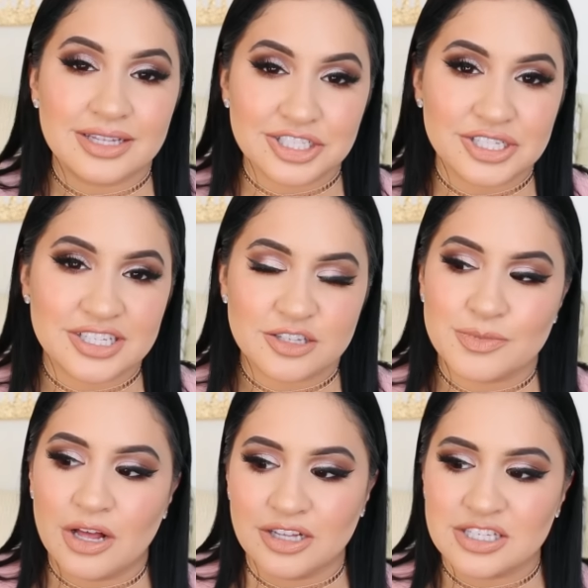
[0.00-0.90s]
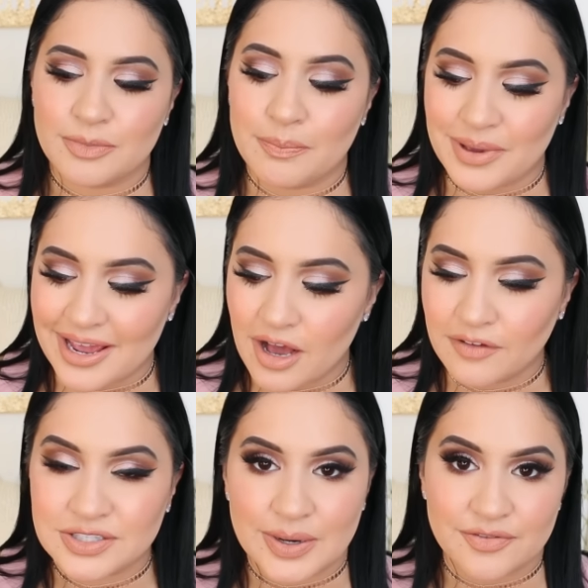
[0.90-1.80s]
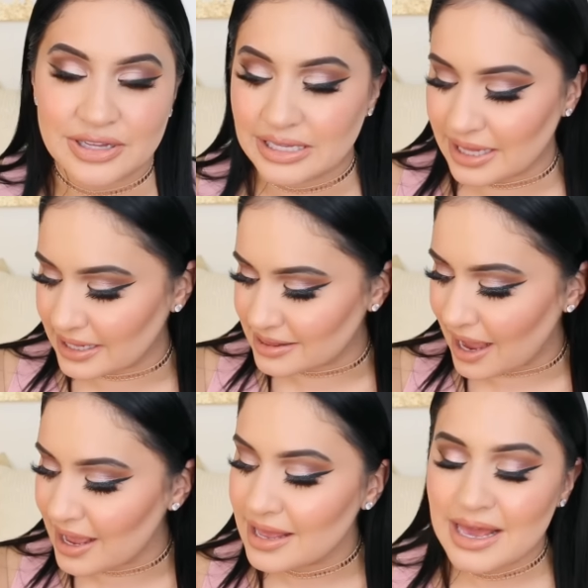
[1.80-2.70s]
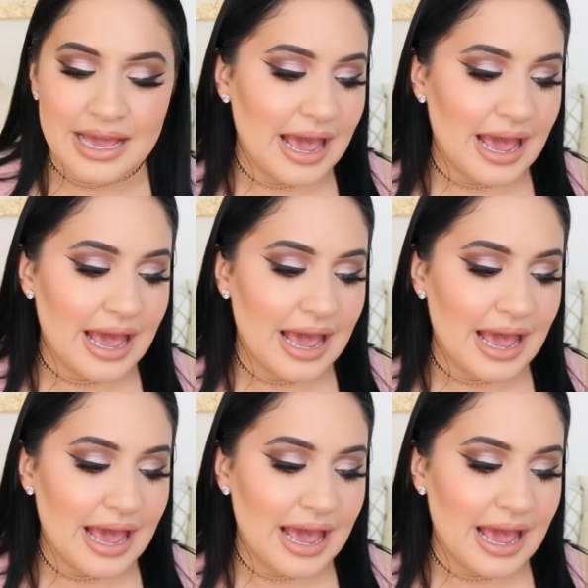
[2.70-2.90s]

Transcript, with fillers: This just gives me ultimate payoff, so I really like that.